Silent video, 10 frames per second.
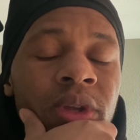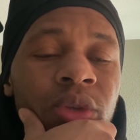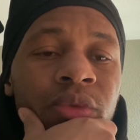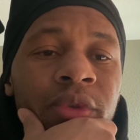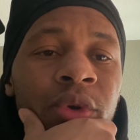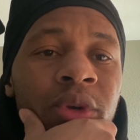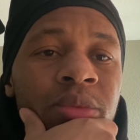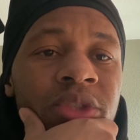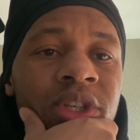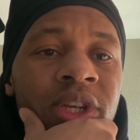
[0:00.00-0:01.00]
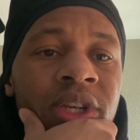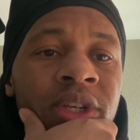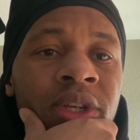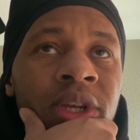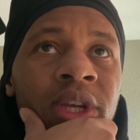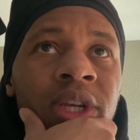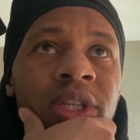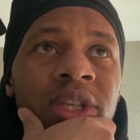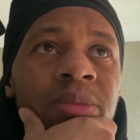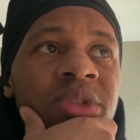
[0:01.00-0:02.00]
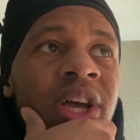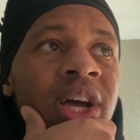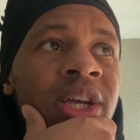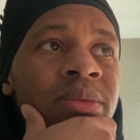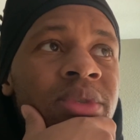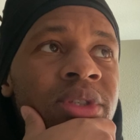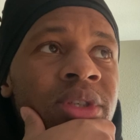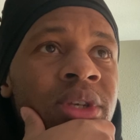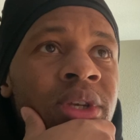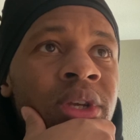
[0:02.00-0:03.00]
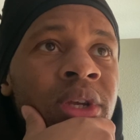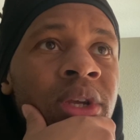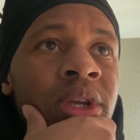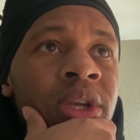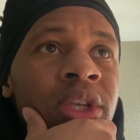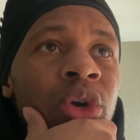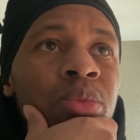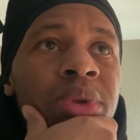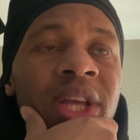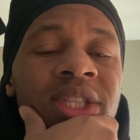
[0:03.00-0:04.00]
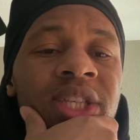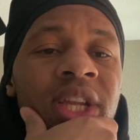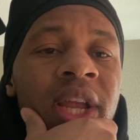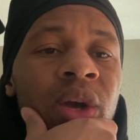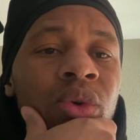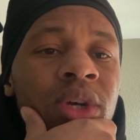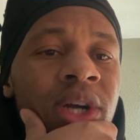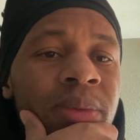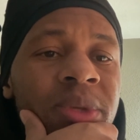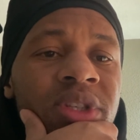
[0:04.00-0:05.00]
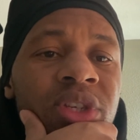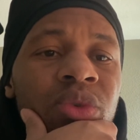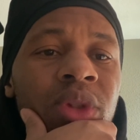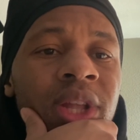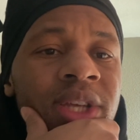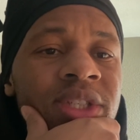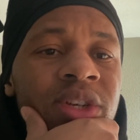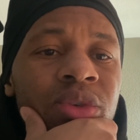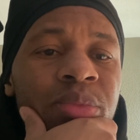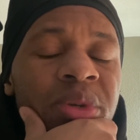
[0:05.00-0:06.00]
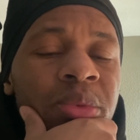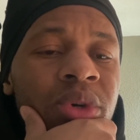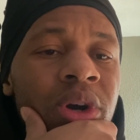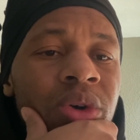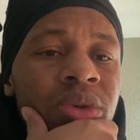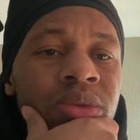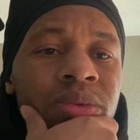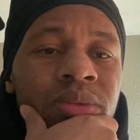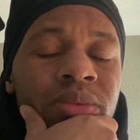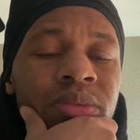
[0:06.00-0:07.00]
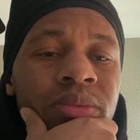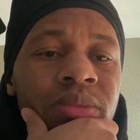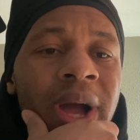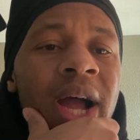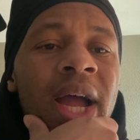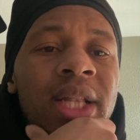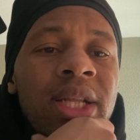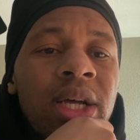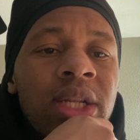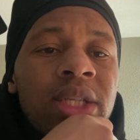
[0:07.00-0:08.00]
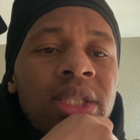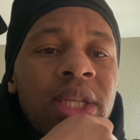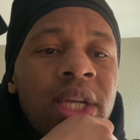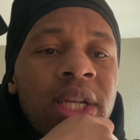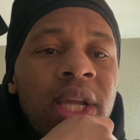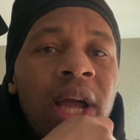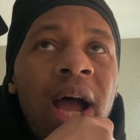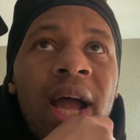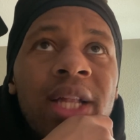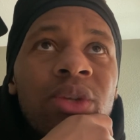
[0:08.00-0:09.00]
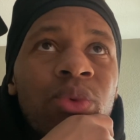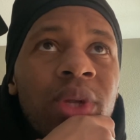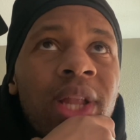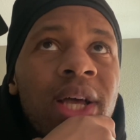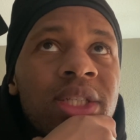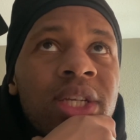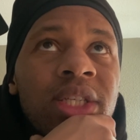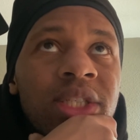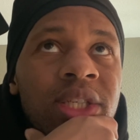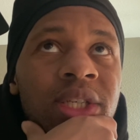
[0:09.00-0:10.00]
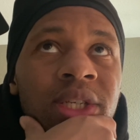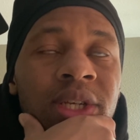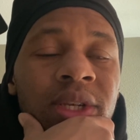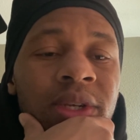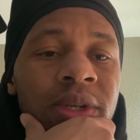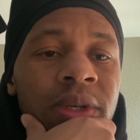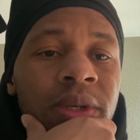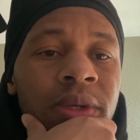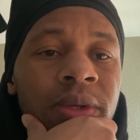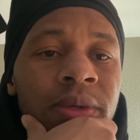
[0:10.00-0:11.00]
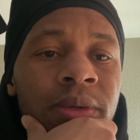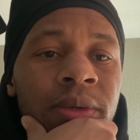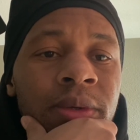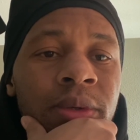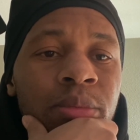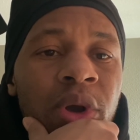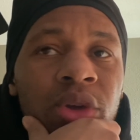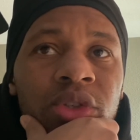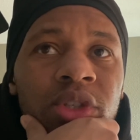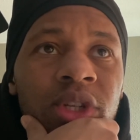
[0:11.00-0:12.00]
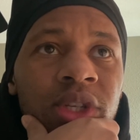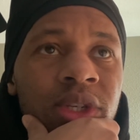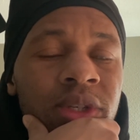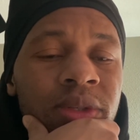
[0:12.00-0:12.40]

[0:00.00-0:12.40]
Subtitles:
You feel what I'm saying? Sometimes your blessing ain't gonna come until you let certain people go. I have to understand that. I have to realize that shit personally.